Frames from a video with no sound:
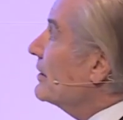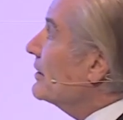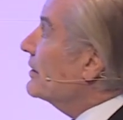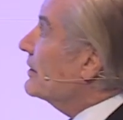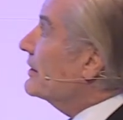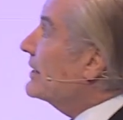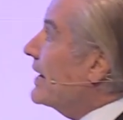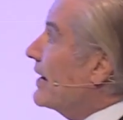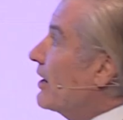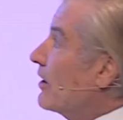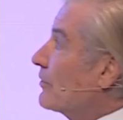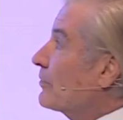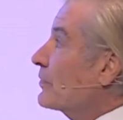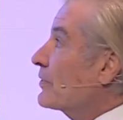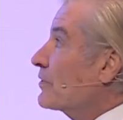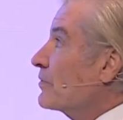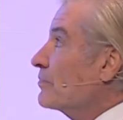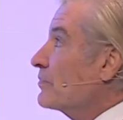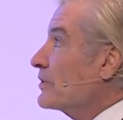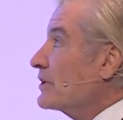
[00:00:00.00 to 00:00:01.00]
Now,
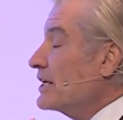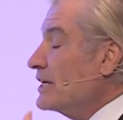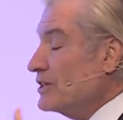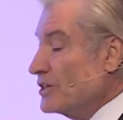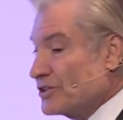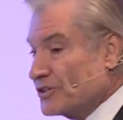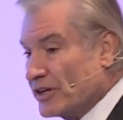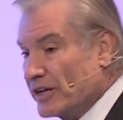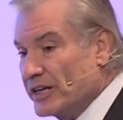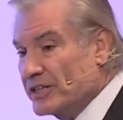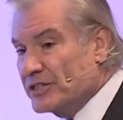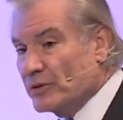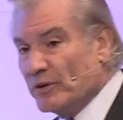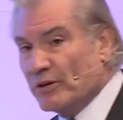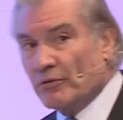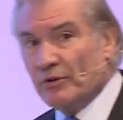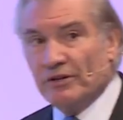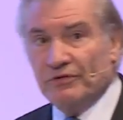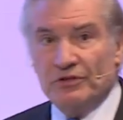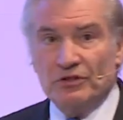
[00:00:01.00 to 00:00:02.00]
in the studies that we
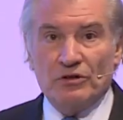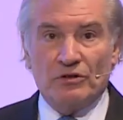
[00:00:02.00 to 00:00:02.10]
reviewed